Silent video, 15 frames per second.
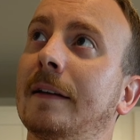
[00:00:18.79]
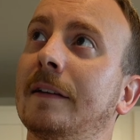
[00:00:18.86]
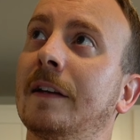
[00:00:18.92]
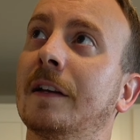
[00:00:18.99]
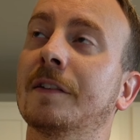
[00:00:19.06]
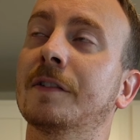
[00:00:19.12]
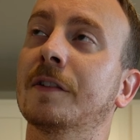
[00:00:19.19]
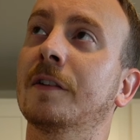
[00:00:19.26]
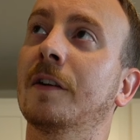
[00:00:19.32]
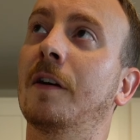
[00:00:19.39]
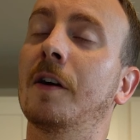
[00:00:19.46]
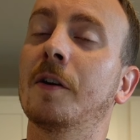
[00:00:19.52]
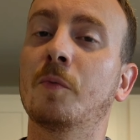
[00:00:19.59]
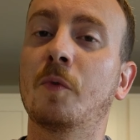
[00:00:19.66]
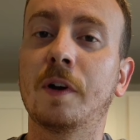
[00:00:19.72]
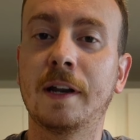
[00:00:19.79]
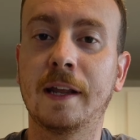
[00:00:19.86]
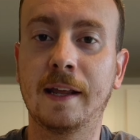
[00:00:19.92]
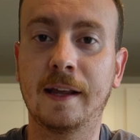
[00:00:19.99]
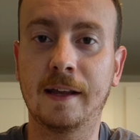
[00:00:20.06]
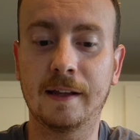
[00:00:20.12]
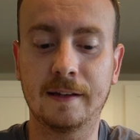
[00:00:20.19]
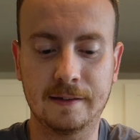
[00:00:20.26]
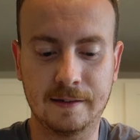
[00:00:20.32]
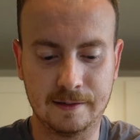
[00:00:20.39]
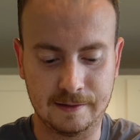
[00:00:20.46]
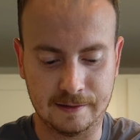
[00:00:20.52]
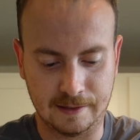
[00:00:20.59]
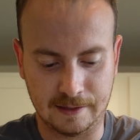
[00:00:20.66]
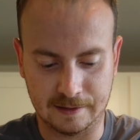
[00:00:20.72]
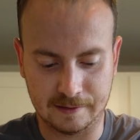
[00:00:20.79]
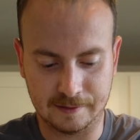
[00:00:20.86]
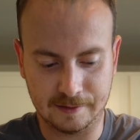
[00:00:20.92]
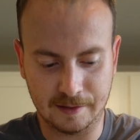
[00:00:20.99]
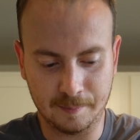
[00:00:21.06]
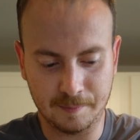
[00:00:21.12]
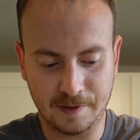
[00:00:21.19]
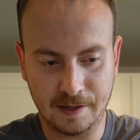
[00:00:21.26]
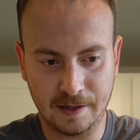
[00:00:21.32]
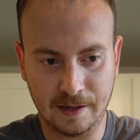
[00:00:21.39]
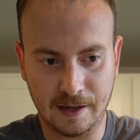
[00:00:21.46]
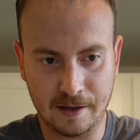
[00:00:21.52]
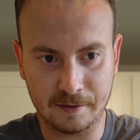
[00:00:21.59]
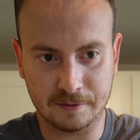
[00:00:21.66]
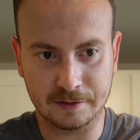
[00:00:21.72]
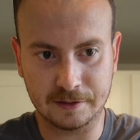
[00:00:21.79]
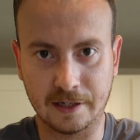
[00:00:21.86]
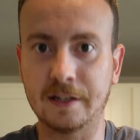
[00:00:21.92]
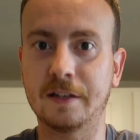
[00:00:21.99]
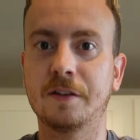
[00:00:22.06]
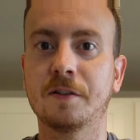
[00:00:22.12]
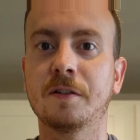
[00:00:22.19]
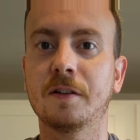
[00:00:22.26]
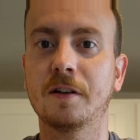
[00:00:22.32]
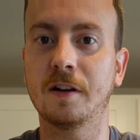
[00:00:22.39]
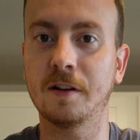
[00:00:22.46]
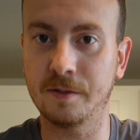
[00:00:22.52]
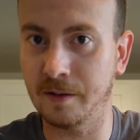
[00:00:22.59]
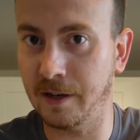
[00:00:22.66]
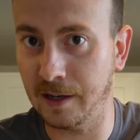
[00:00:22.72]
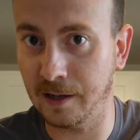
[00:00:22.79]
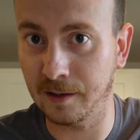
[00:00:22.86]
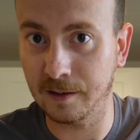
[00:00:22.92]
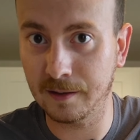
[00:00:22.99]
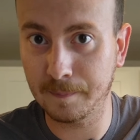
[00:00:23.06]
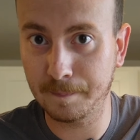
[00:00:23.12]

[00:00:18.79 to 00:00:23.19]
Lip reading: You got a cigar in one hand and something else in your other hand.